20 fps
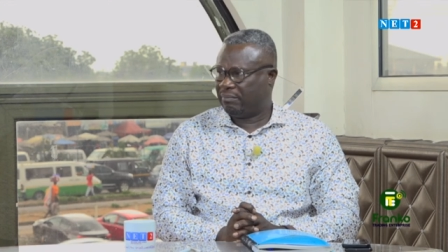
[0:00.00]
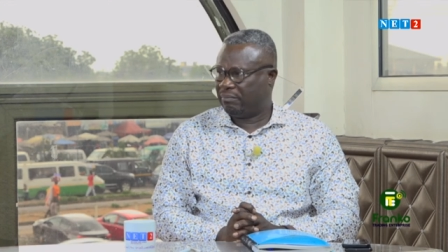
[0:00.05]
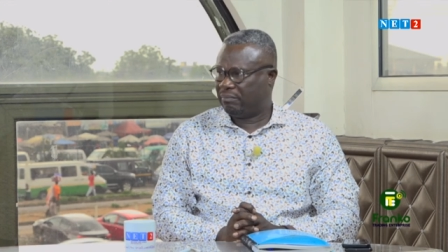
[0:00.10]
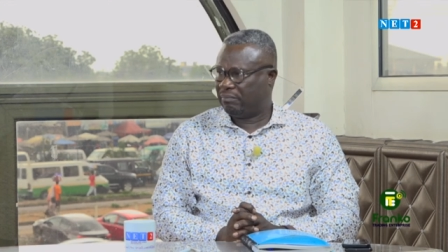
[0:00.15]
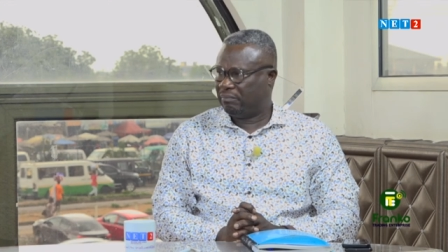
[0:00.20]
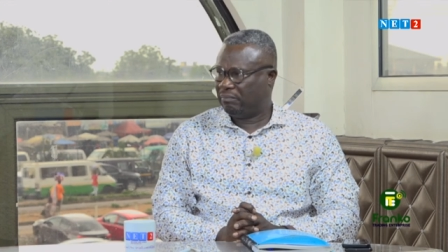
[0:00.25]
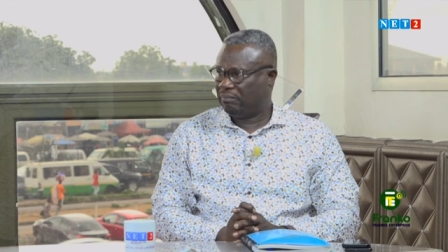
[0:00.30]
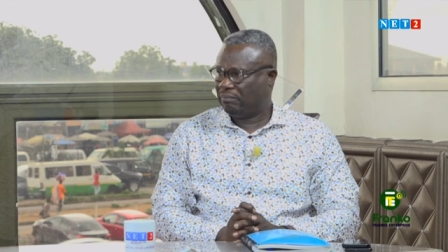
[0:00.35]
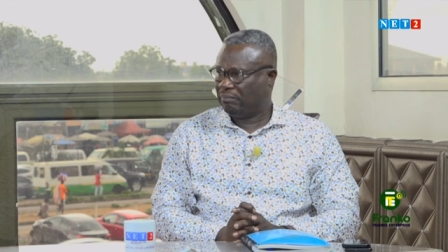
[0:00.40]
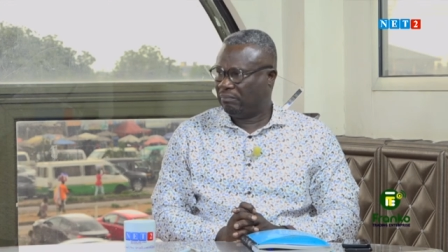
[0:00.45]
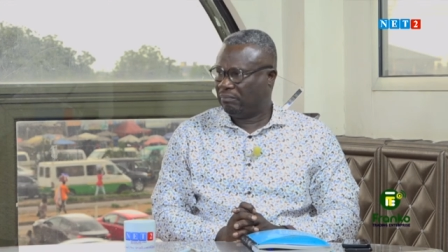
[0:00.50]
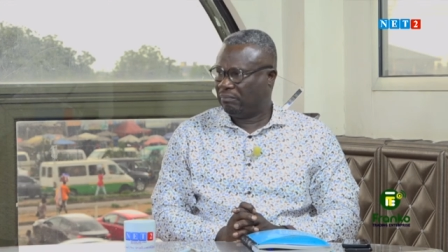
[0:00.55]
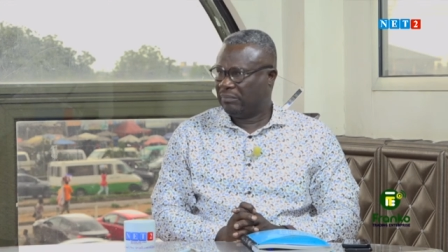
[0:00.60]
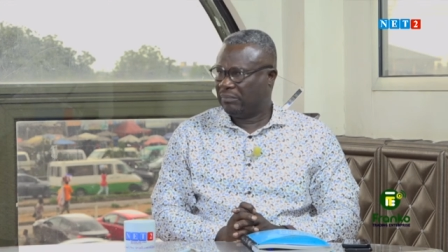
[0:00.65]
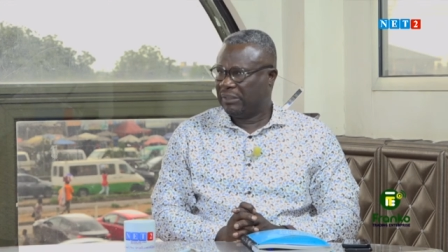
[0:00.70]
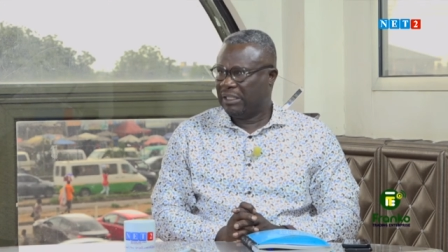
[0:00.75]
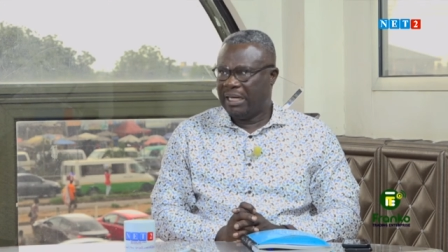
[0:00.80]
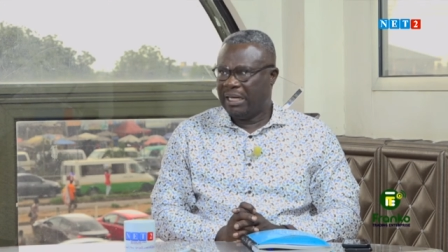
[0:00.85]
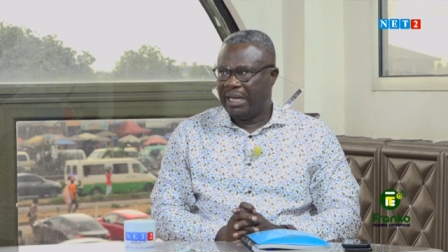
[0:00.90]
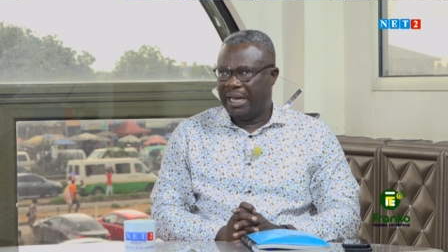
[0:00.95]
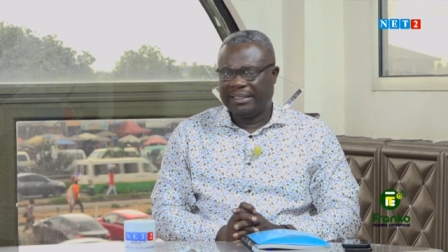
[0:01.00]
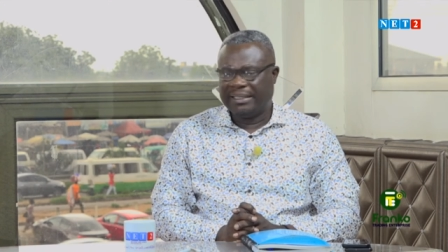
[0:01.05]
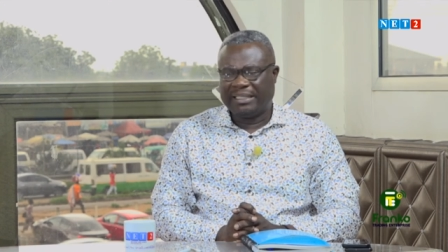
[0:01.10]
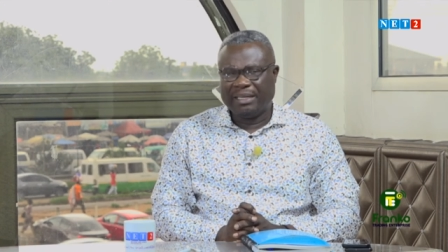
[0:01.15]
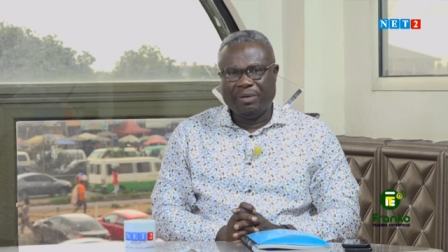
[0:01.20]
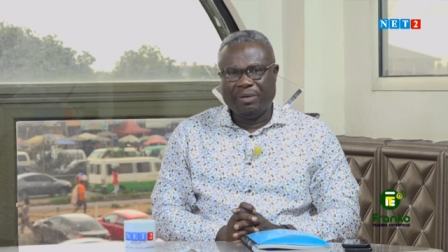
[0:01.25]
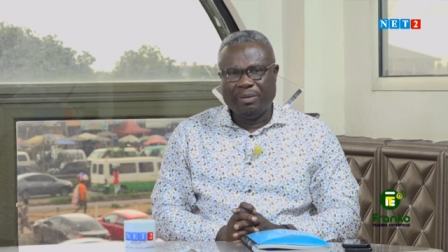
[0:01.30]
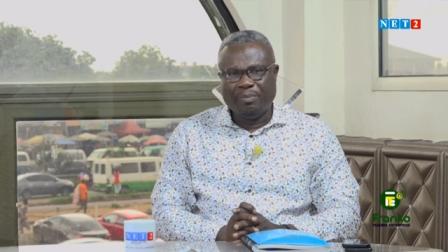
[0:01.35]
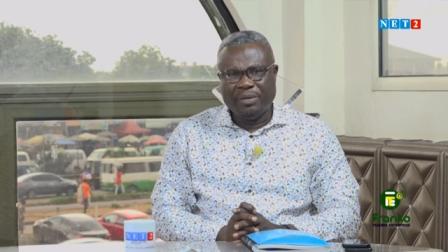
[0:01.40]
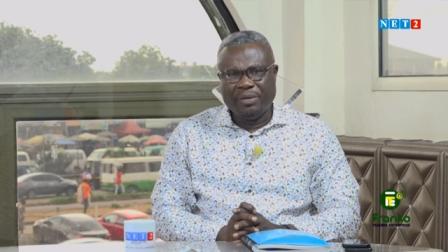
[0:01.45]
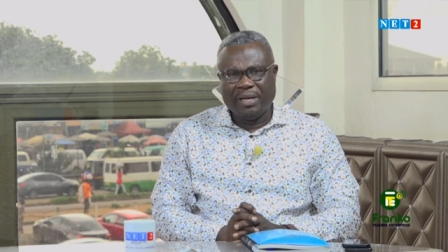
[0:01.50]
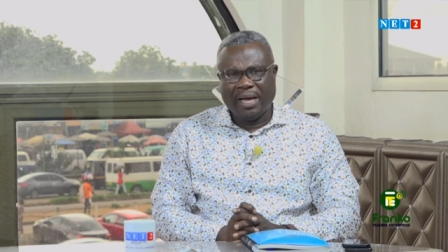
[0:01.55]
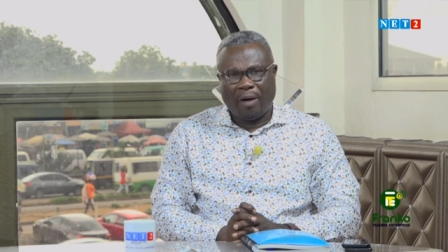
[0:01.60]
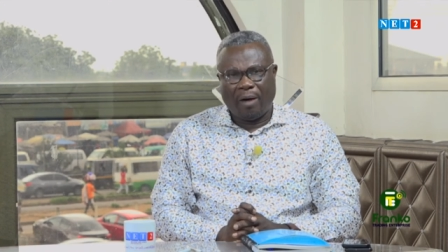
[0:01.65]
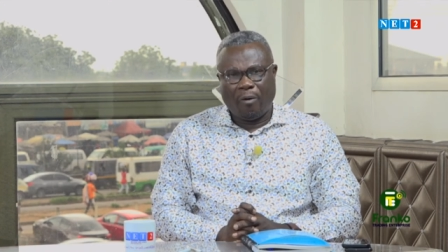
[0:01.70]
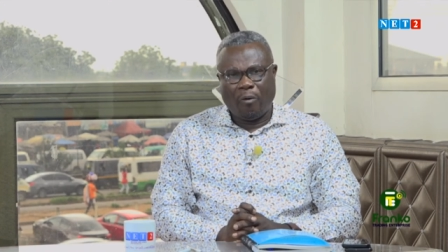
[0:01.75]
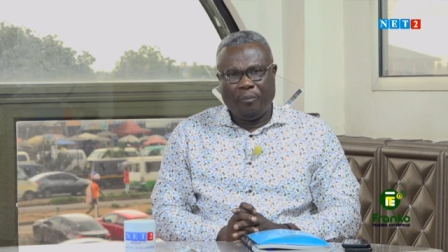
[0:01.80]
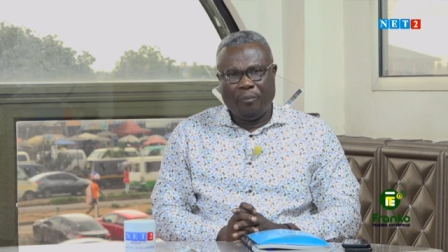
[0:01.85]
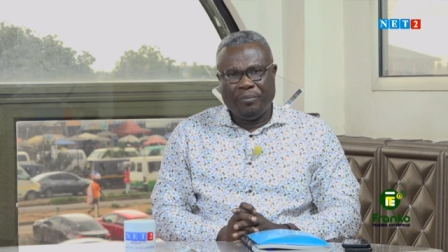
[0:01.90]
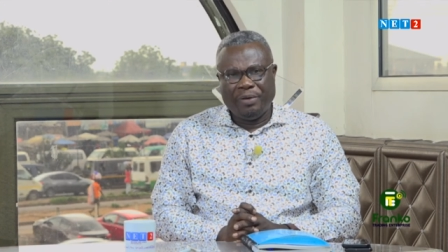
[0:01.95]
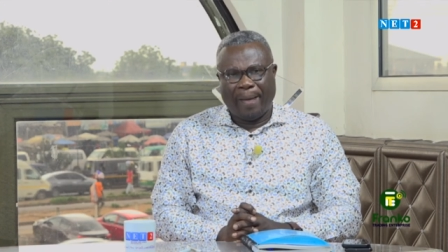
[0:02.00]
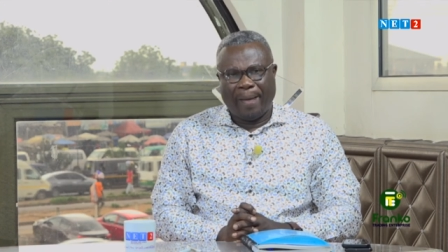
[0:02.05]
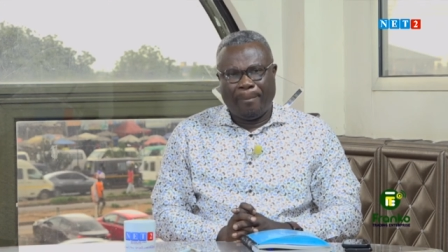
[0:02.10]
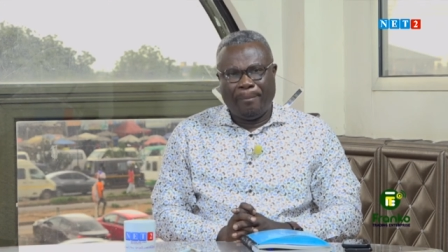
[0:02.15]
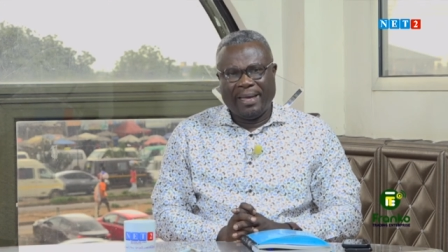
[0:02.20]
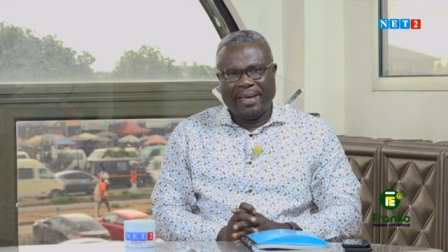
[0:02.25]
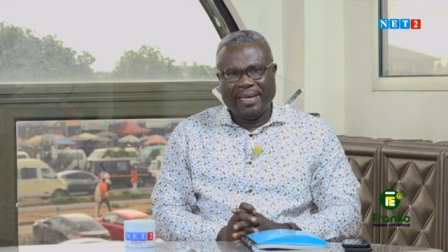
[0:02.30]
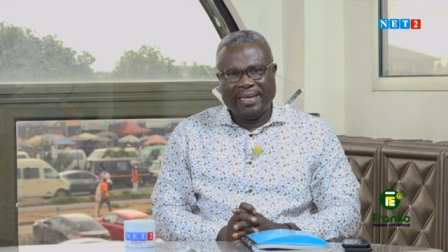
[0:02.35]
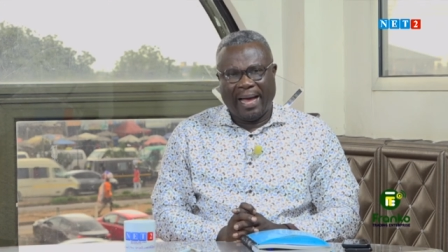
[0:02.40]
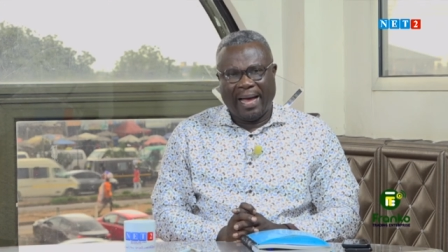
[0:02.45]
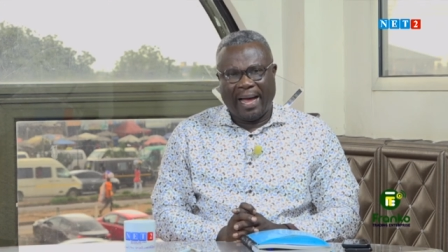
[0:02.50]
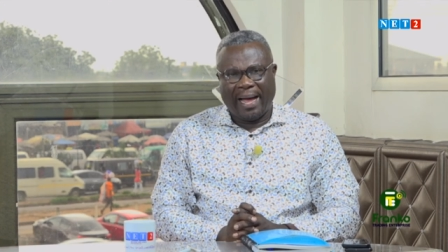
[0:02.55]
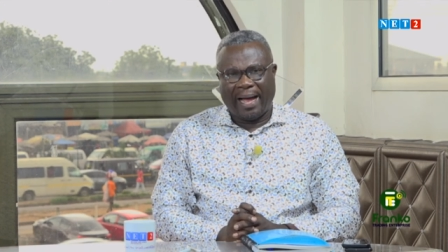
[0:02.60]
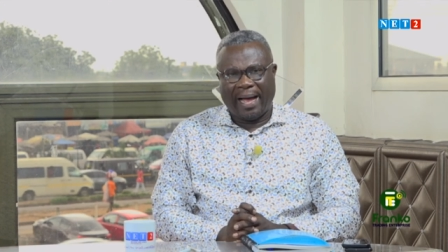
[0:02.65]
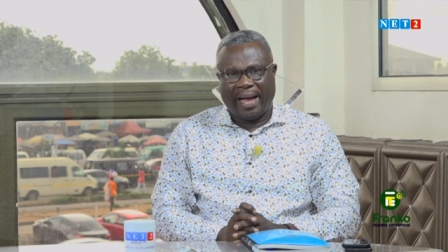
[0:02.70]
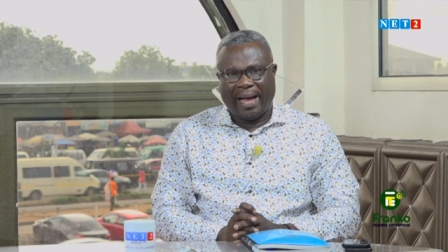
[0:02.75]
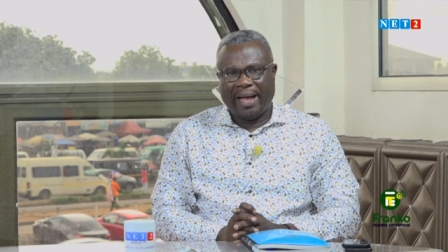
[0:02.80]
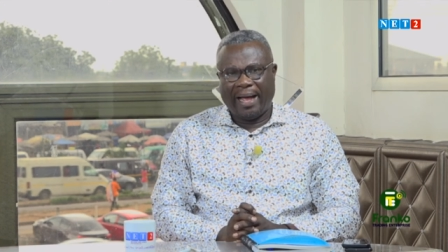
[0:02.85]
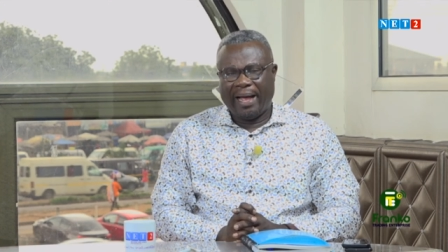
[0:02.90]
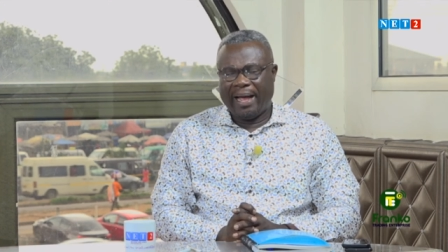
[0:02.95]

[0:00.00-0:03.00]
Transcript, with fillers: And to be beer, or be a beer,